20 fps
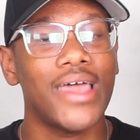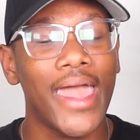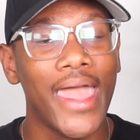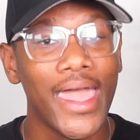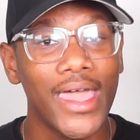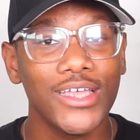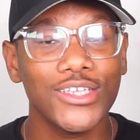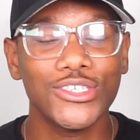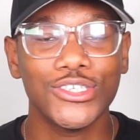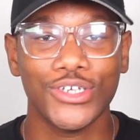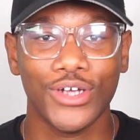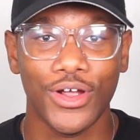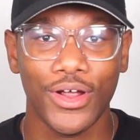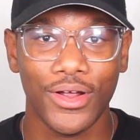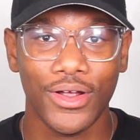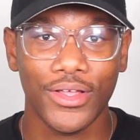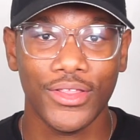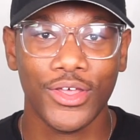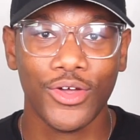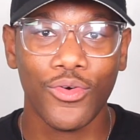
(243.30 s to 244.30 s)

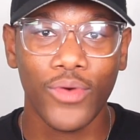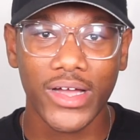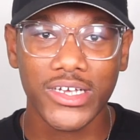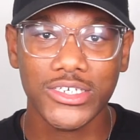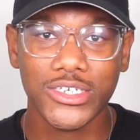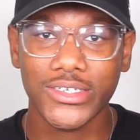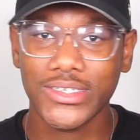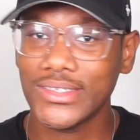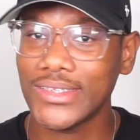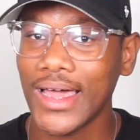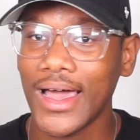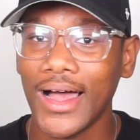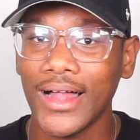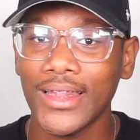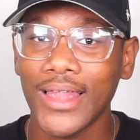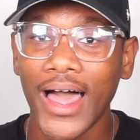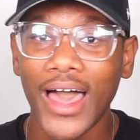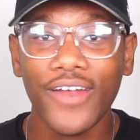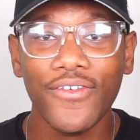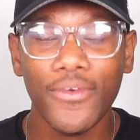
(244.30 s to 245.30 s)
answer the questions that a
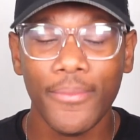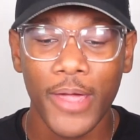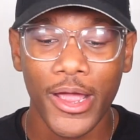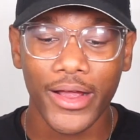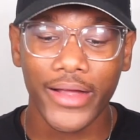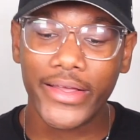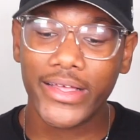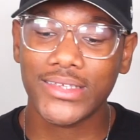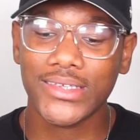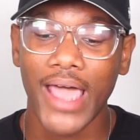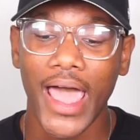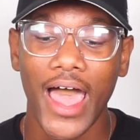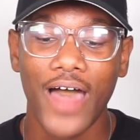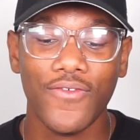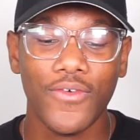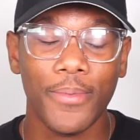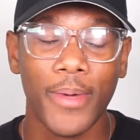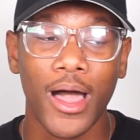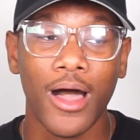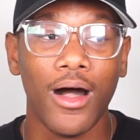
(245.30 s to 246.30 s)
lot of Americans have
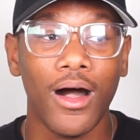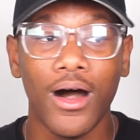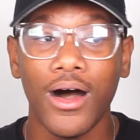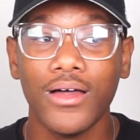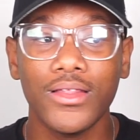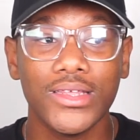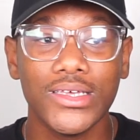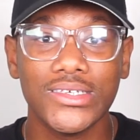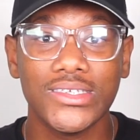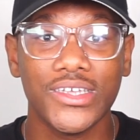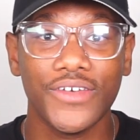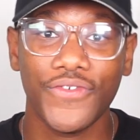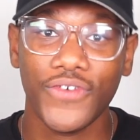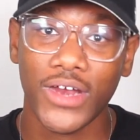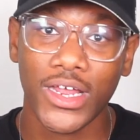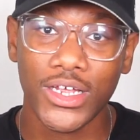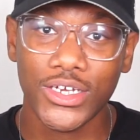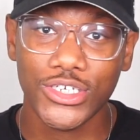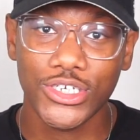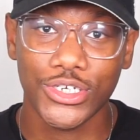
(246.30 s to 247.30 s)
about all these different
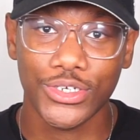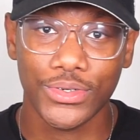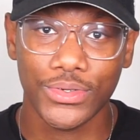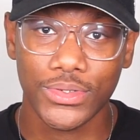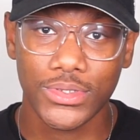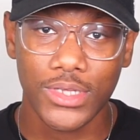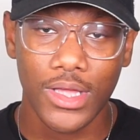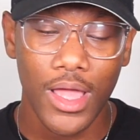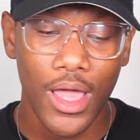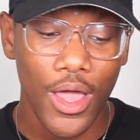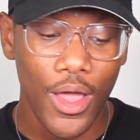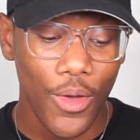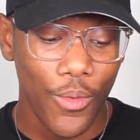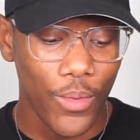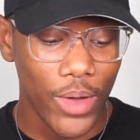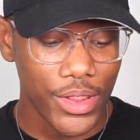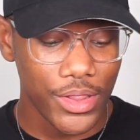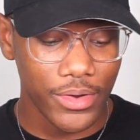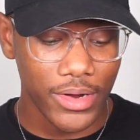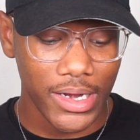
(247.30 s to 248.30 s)
issues,
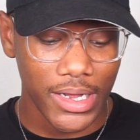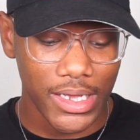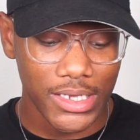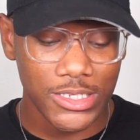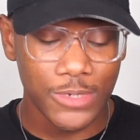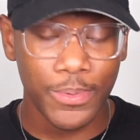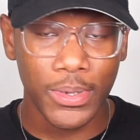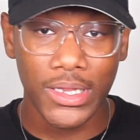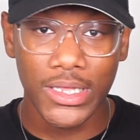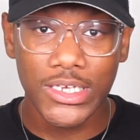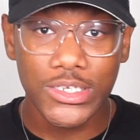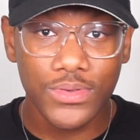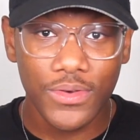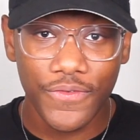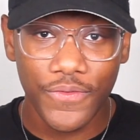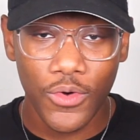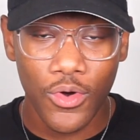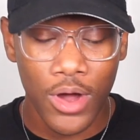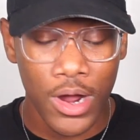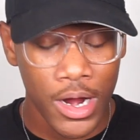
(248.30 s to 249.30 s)
whether it is police
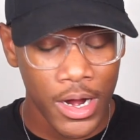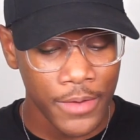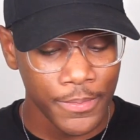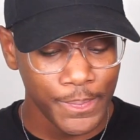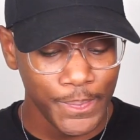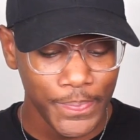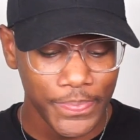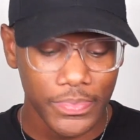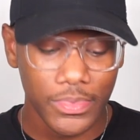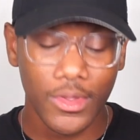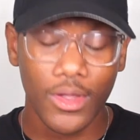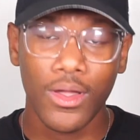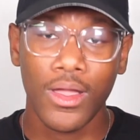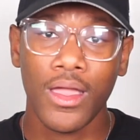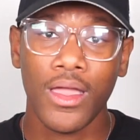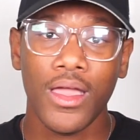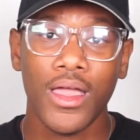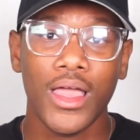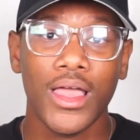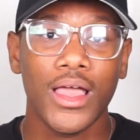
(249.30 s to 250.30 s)
reform,
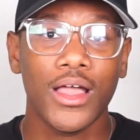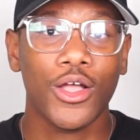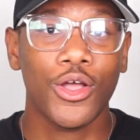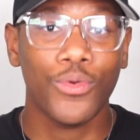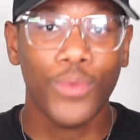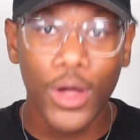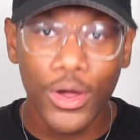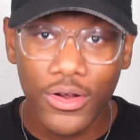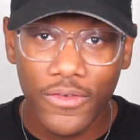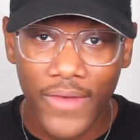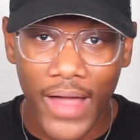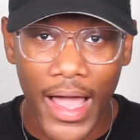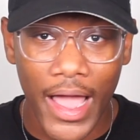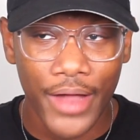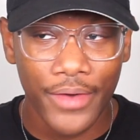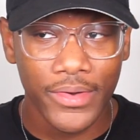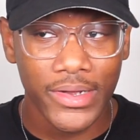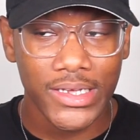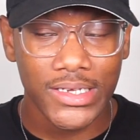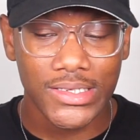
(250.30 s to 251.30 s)

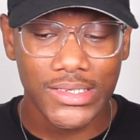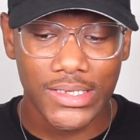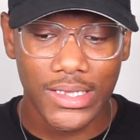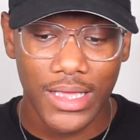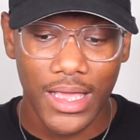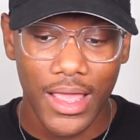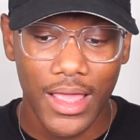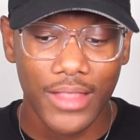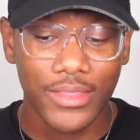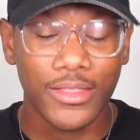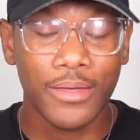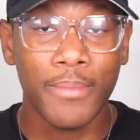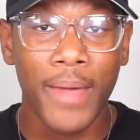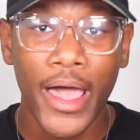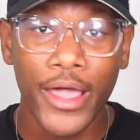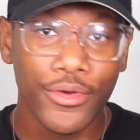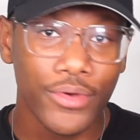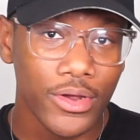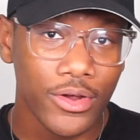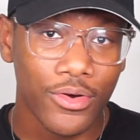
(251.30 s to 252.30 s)
coronavirus, the
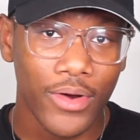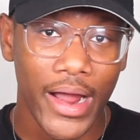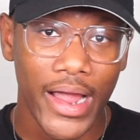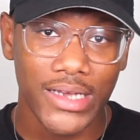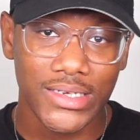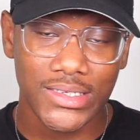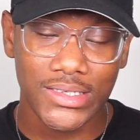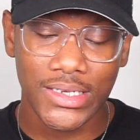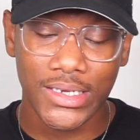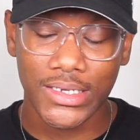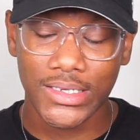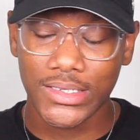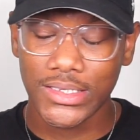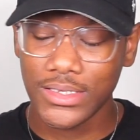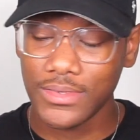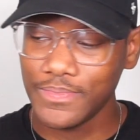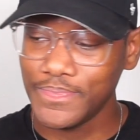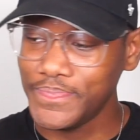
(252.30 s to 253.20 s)
migrant crisis,